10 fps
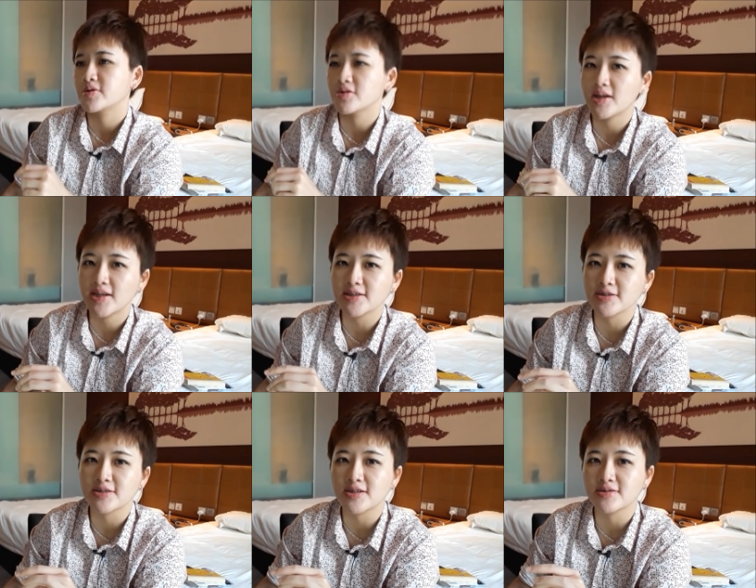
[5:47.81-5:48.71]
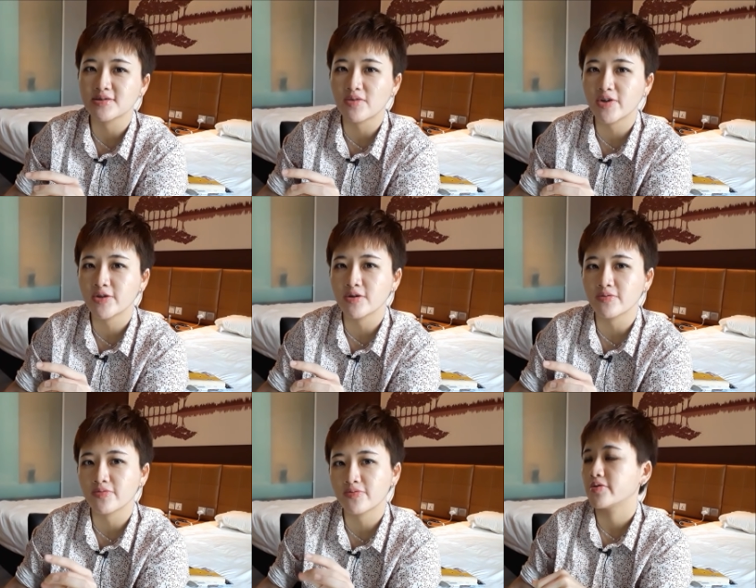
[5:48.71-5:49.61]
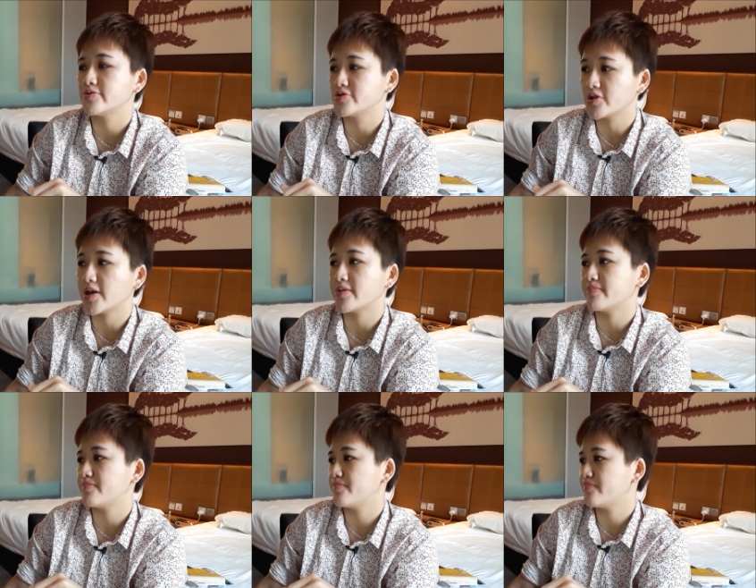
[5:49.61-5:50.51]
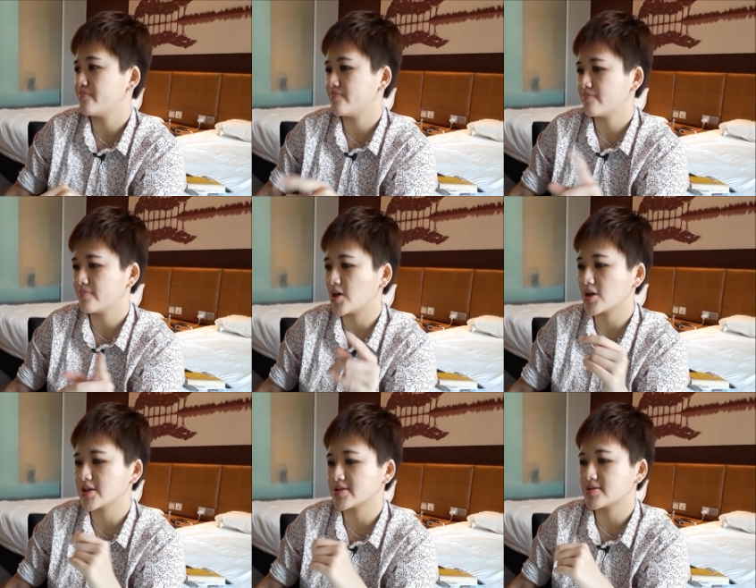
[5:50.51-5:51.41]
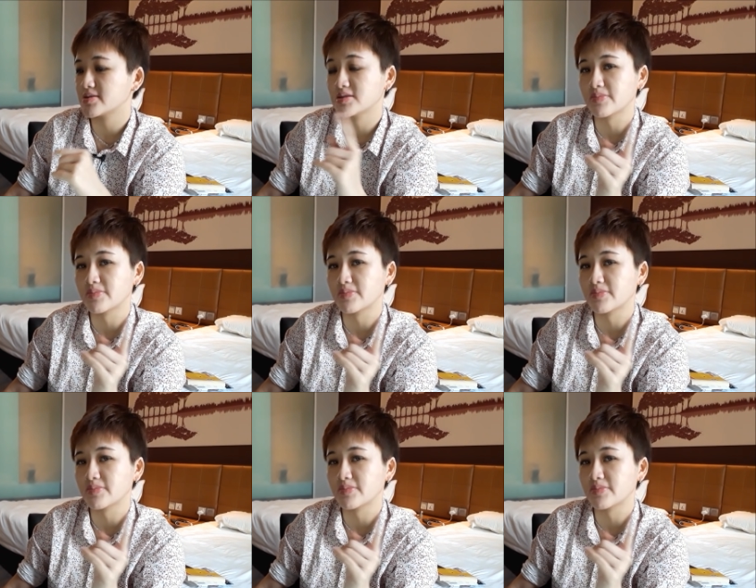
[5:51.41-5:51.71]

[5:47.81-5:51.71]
today is the 7th of July, August,